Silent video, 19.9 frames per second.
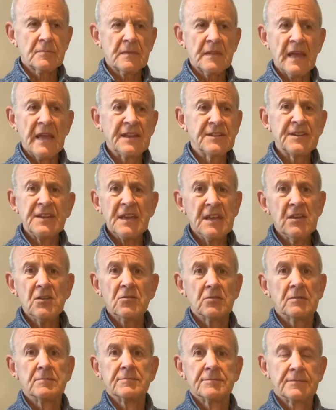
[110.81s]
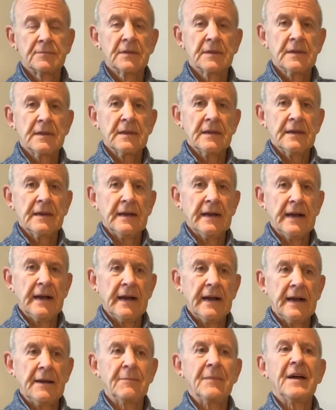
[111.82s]
and to heal,
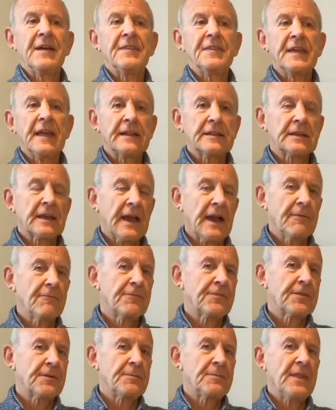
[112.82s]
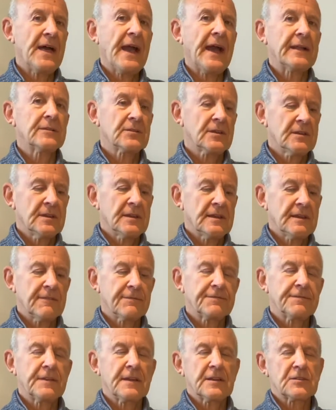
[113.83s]
and then come from that
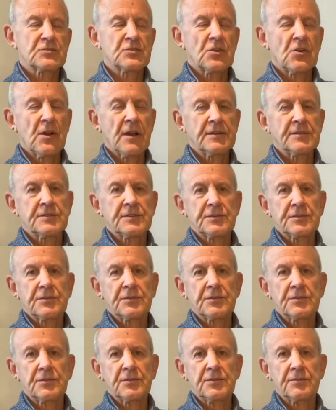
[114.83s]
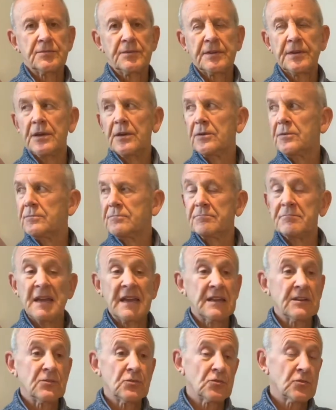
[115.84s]
if they're trying to, you know,
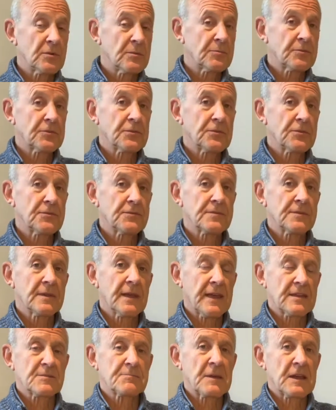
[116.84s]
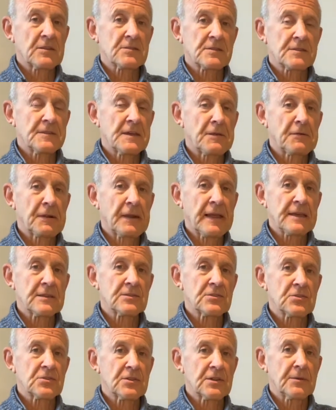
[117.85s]
mend or improve aspects of their
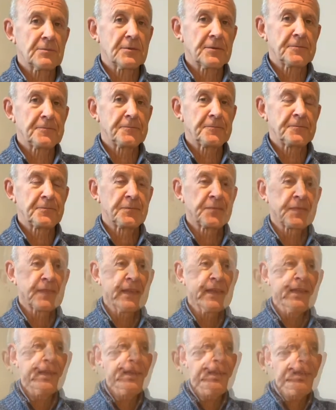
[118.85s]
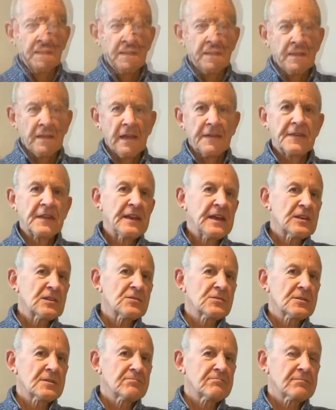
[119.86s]
relationship. And the
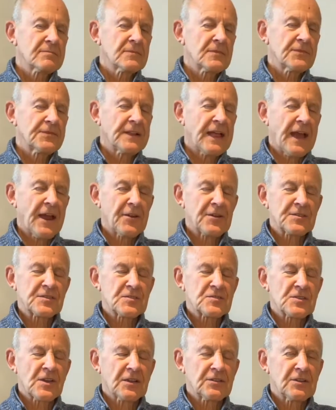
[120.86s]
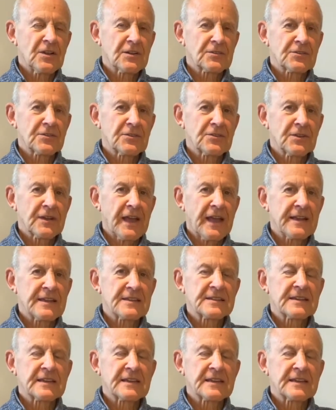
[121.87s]
next flower essence I'd like to look at is